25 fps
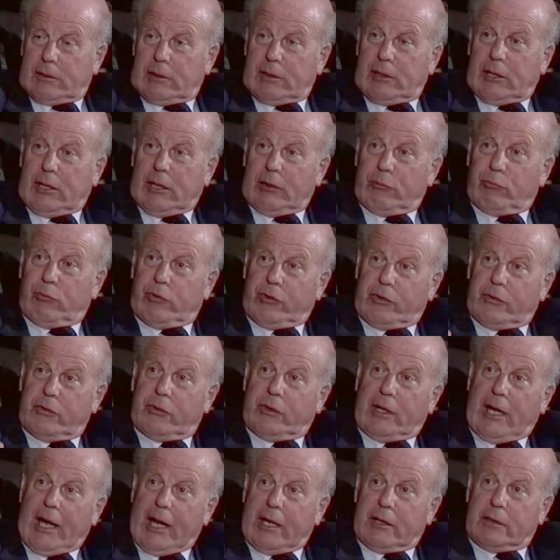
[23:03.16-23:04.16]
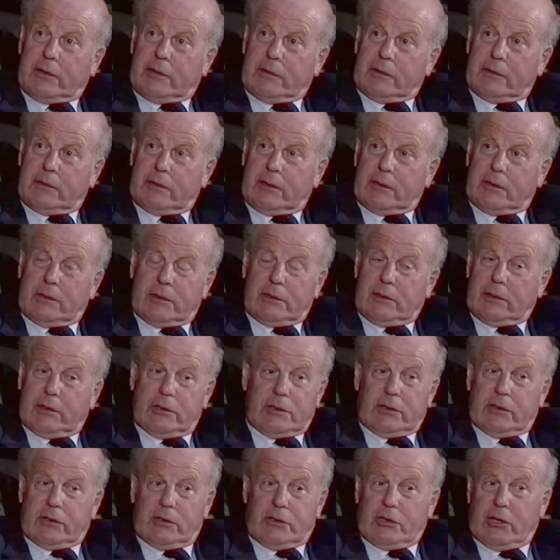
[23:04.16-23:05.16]
And with good actors,
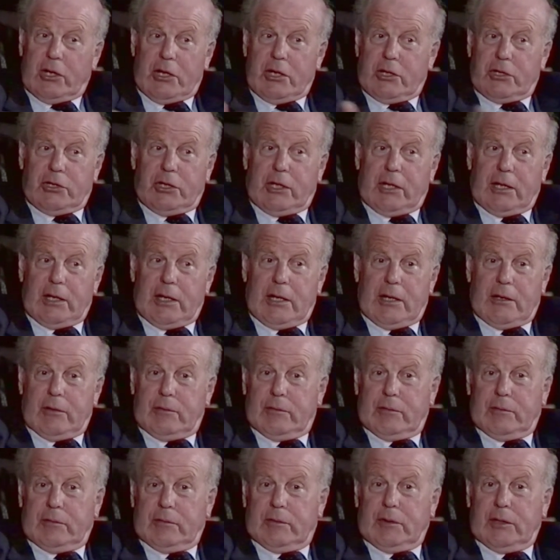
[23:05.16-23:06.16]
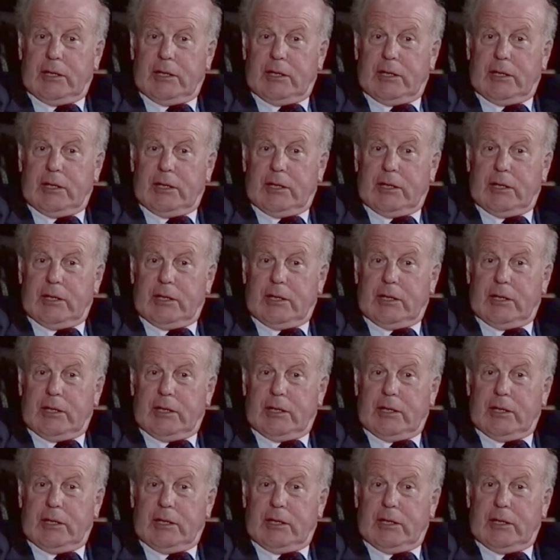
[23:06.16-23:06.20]
it's astonishing how